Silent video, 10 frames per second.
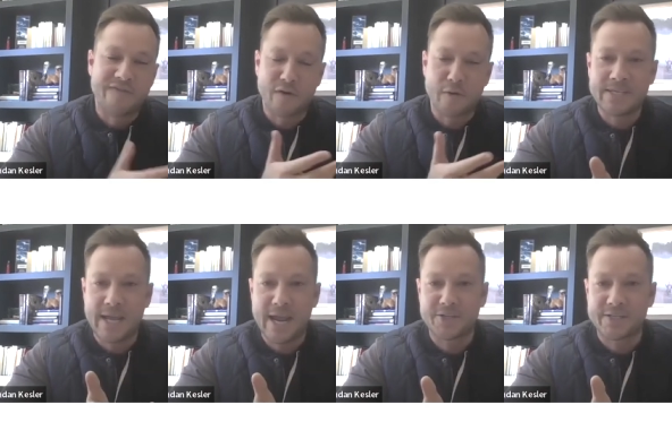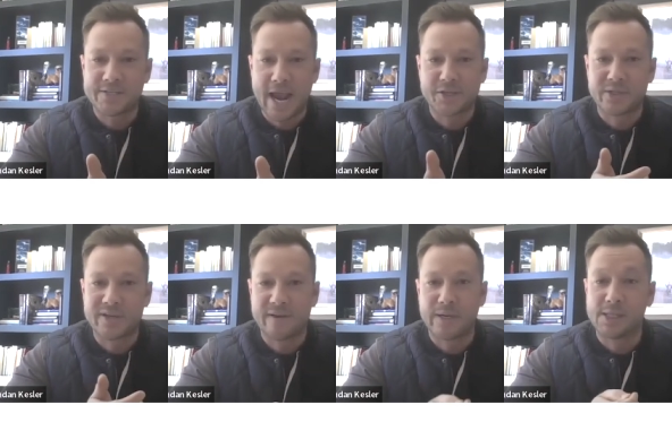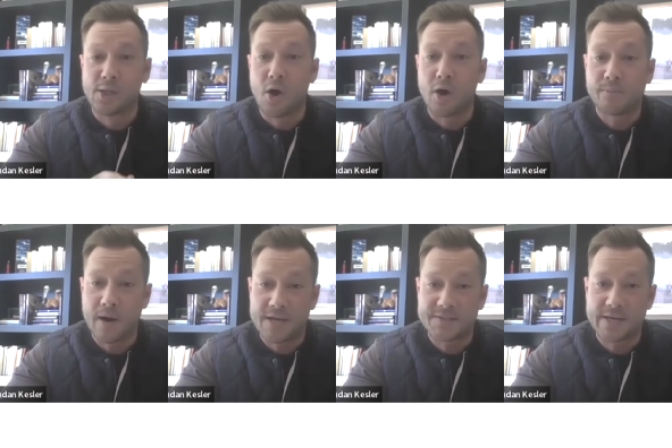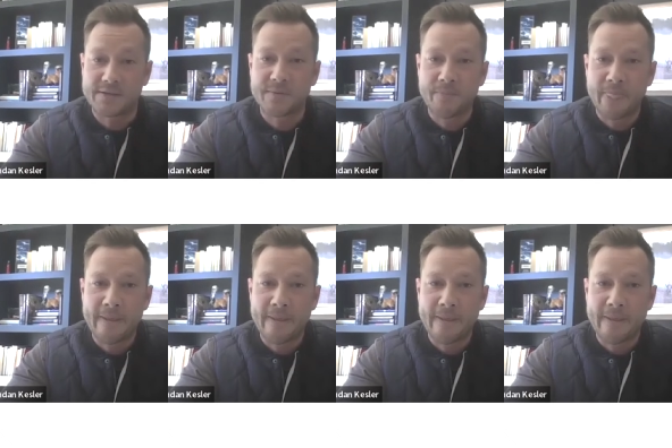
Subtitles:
fermentation is actually a very long process.